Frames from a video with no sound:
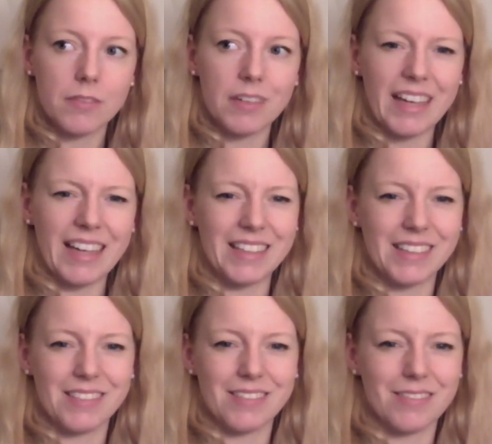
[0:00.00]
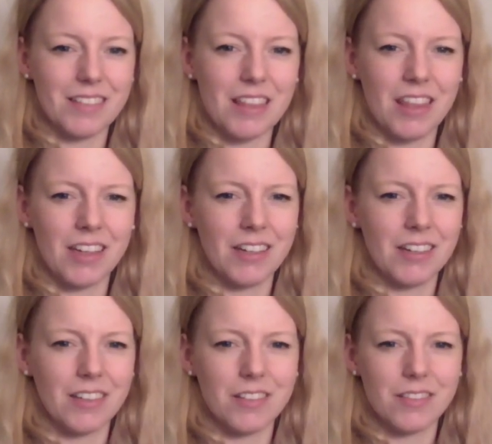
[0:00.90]
And the
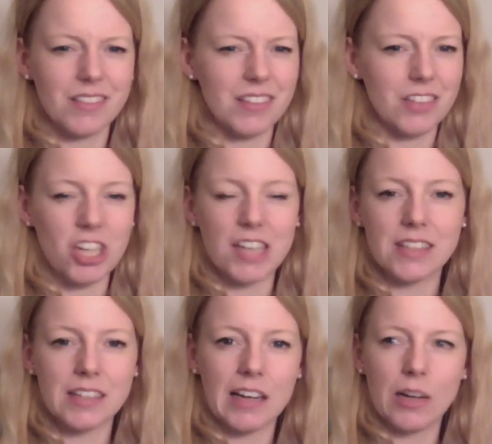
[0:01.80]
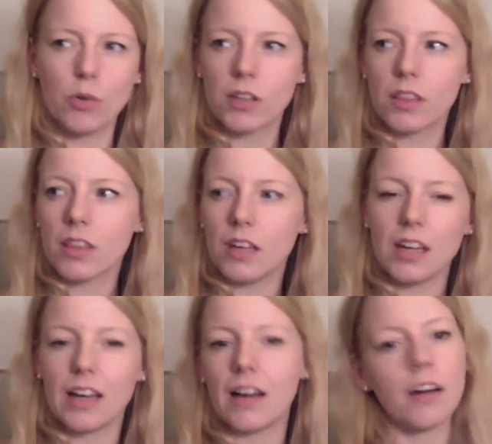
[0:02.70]
Jess and Logan
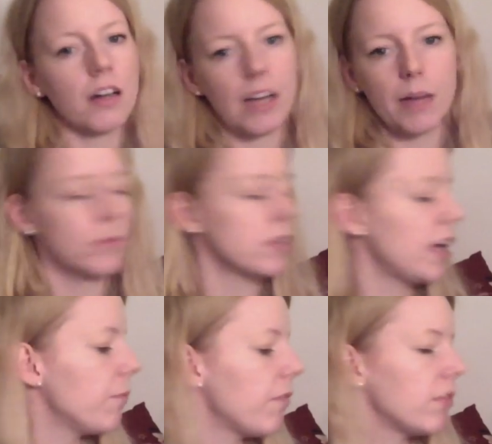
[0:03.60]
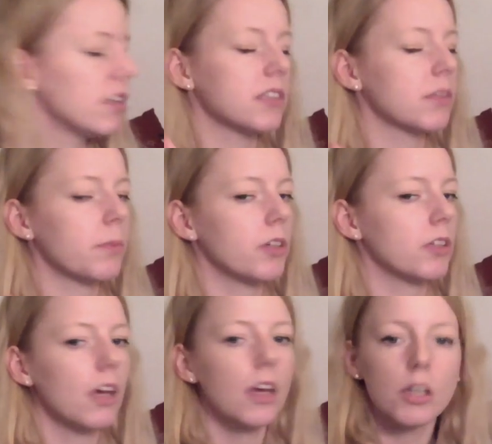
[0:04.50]
thing, I'm very disappointed.
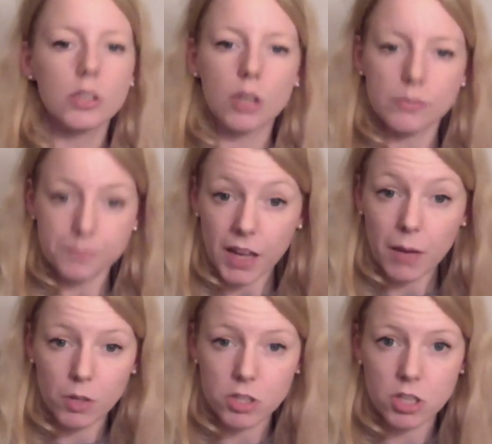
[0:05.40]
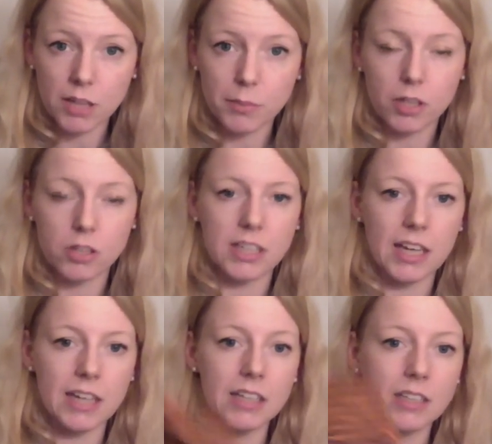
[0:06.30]
So I'm watching Gilmore Girls
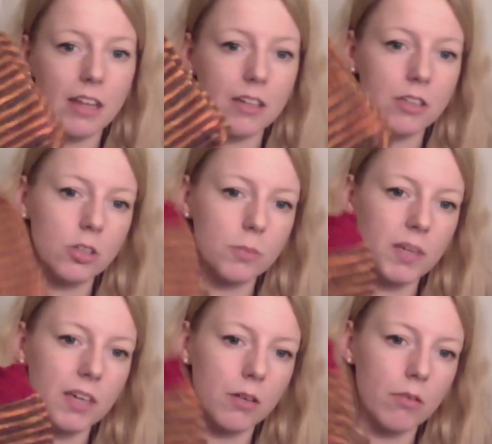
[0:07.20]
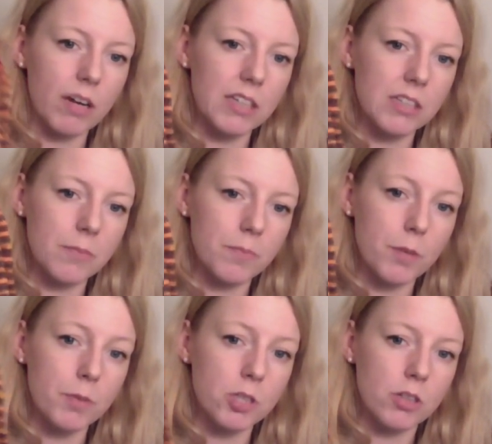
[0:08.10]
again, and that could be a great
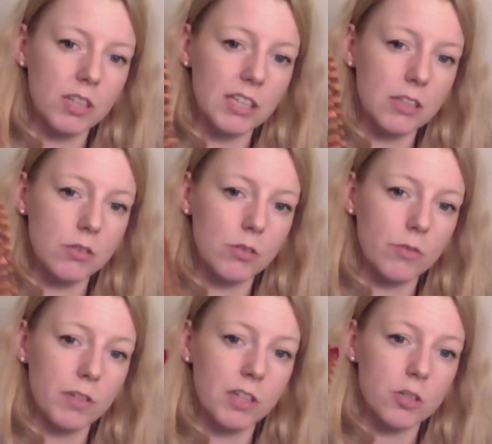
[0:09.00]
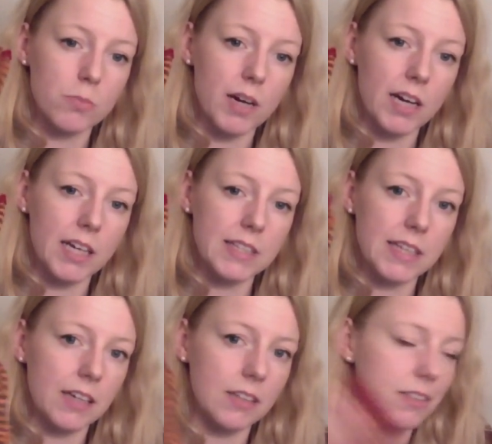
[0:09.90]
opportunity to finish my
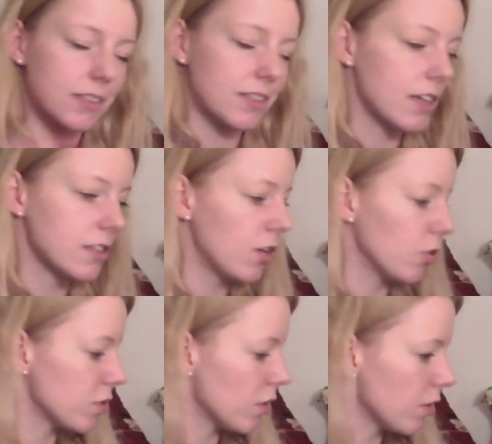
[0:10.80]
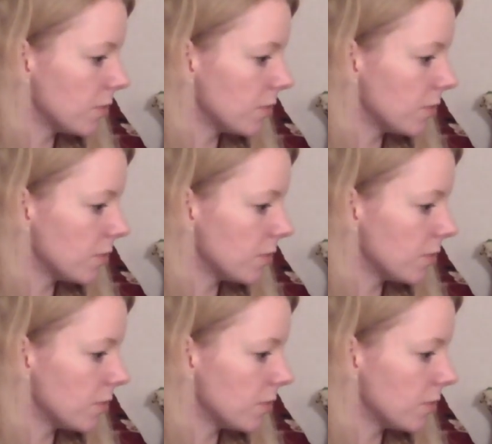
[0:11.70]
second Stars Hollow sock.